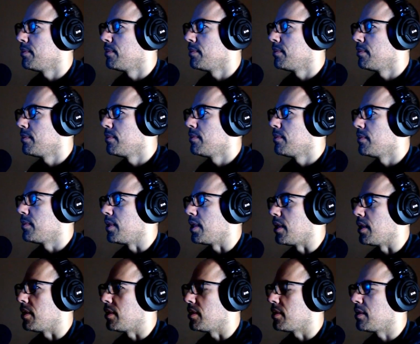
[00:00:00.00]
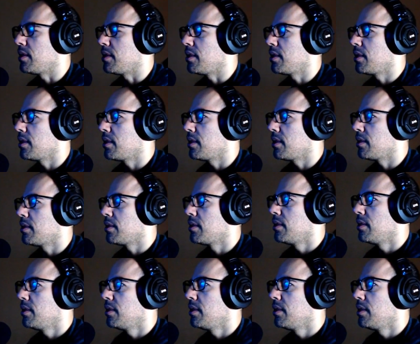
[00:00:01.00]
Yeah, Lesica.
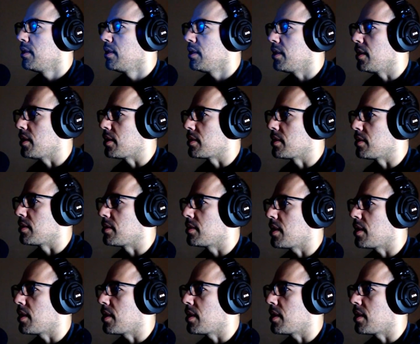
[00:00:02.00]
Yes, this data.